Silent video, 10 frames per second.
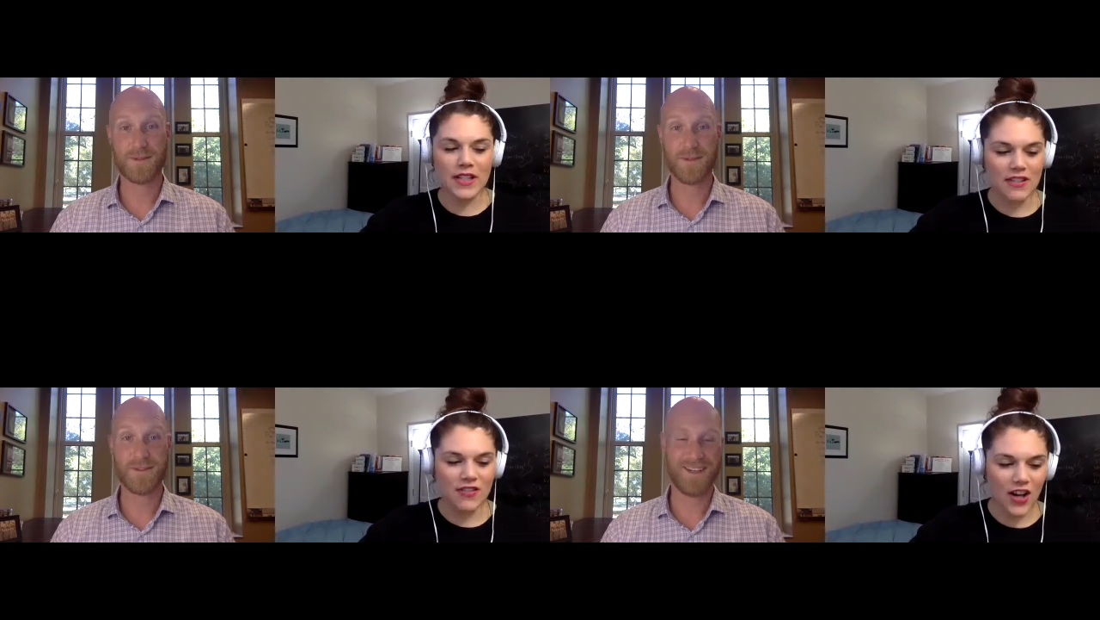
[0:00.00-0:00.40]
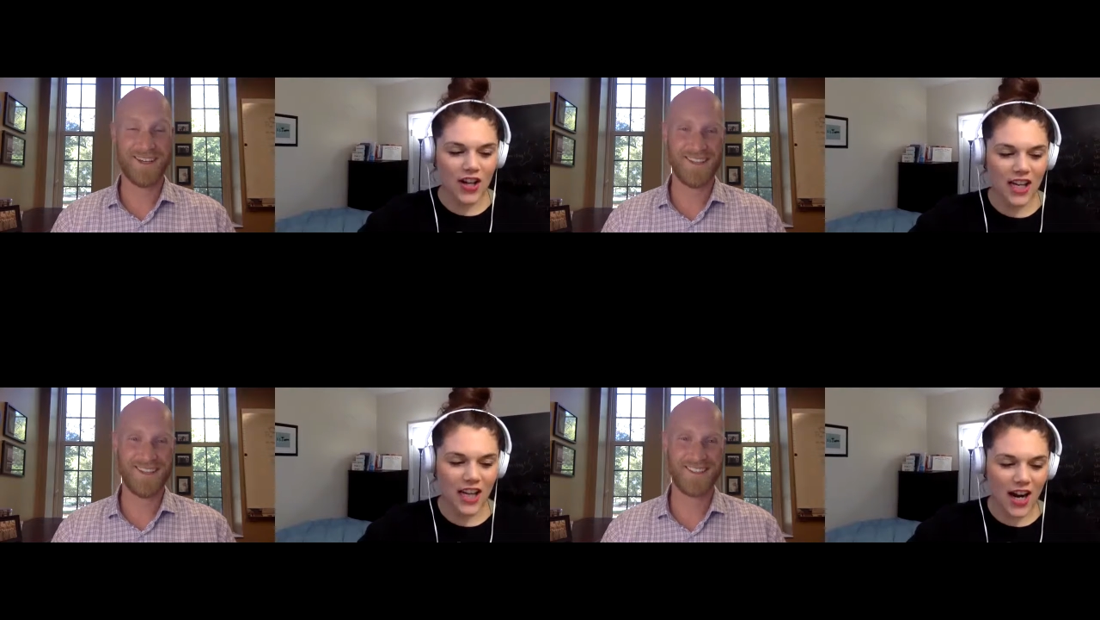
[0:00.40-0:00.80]
Speaker 1: Gwen
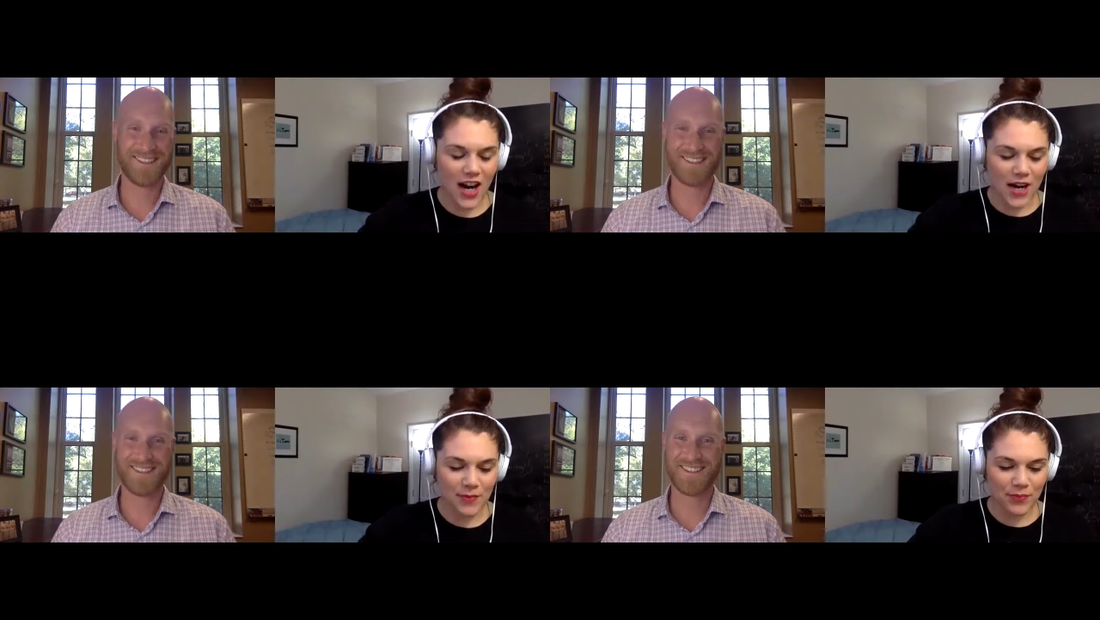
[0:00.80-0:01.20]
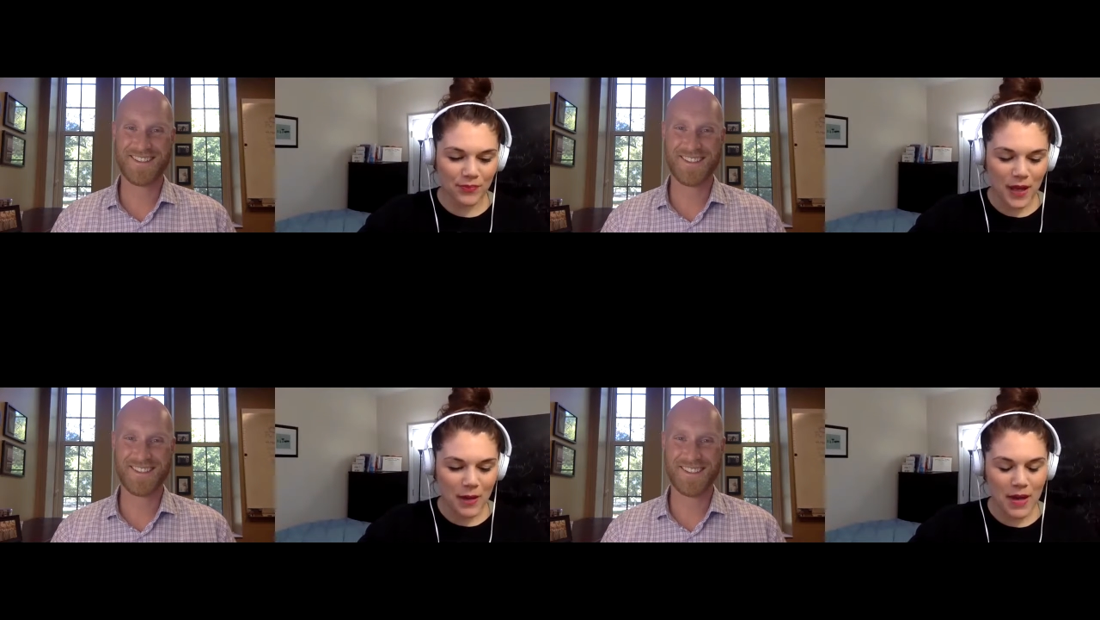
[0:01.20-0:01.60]
Stefani um,
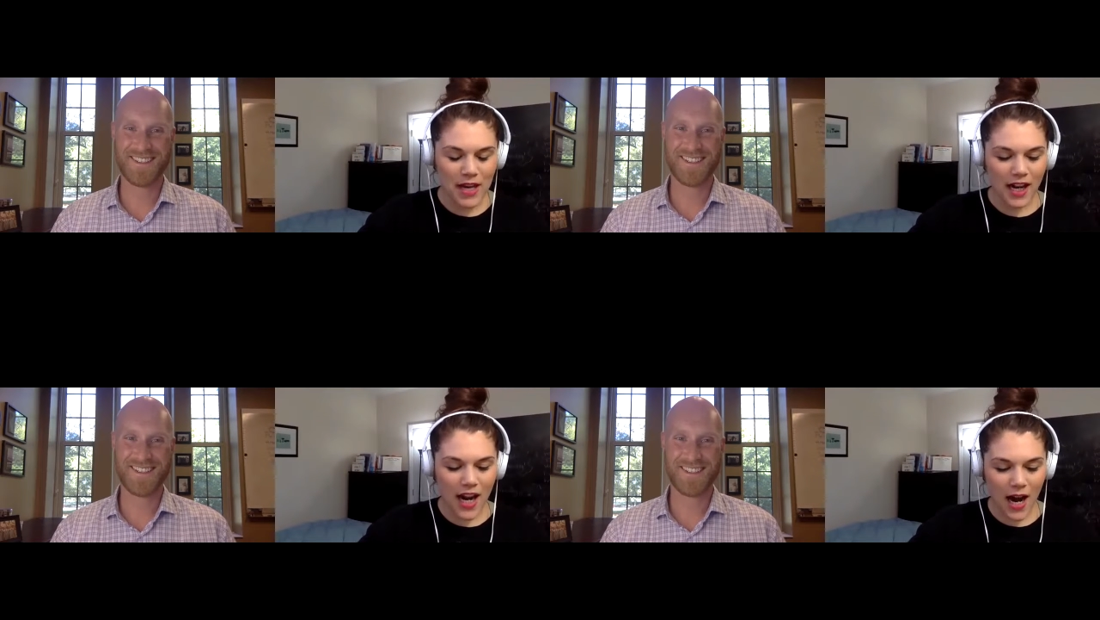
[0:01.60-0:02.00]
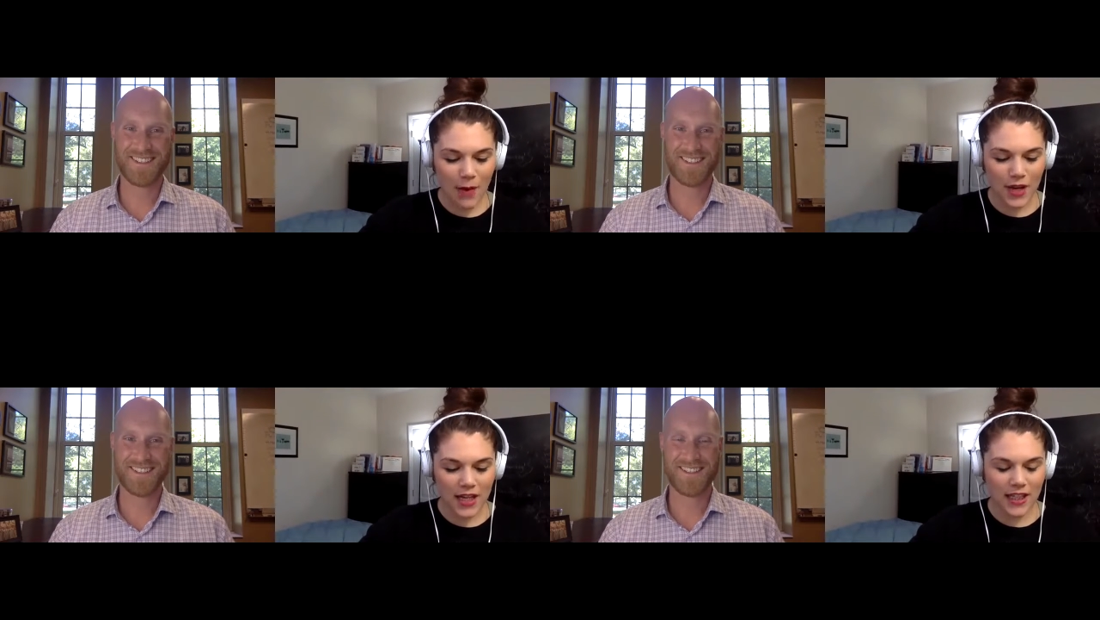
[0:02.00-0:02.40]
made a
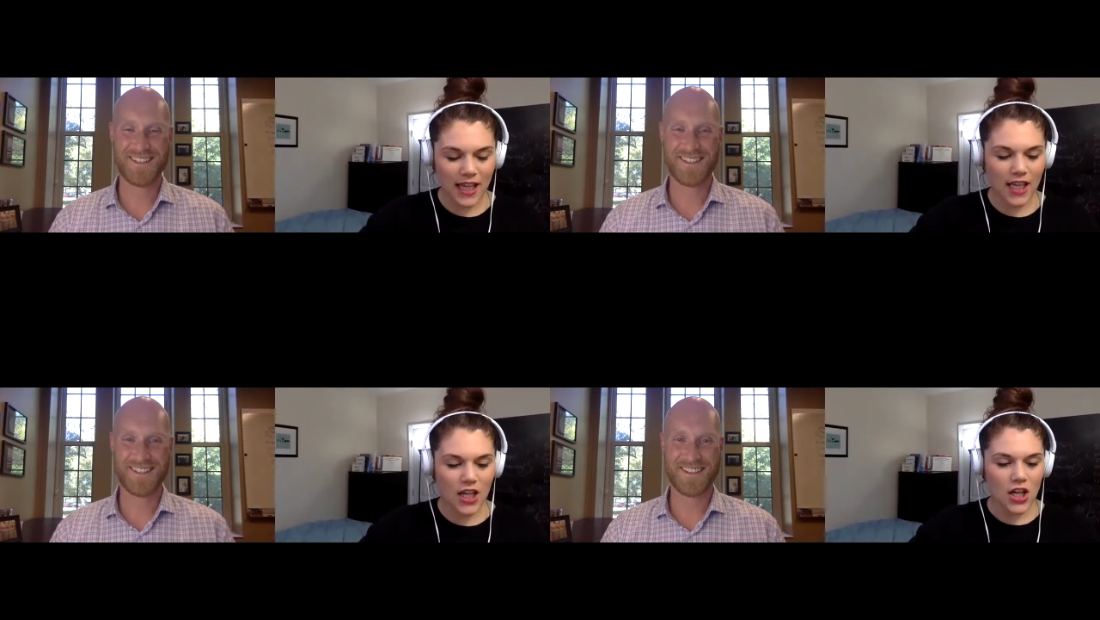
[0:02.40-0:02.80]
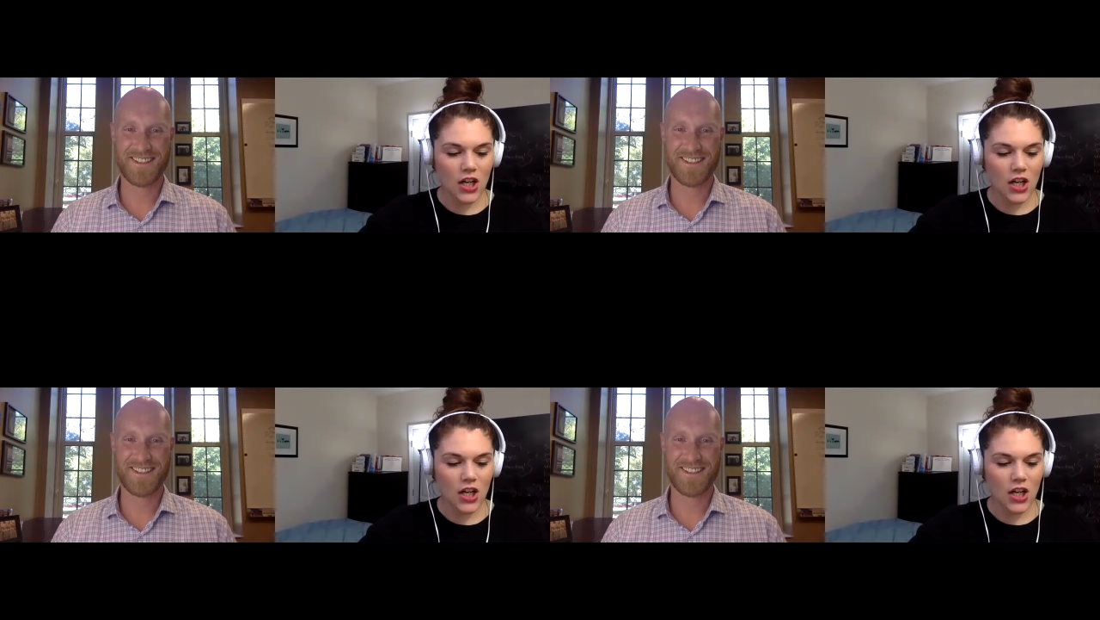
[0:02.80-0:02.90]
comment like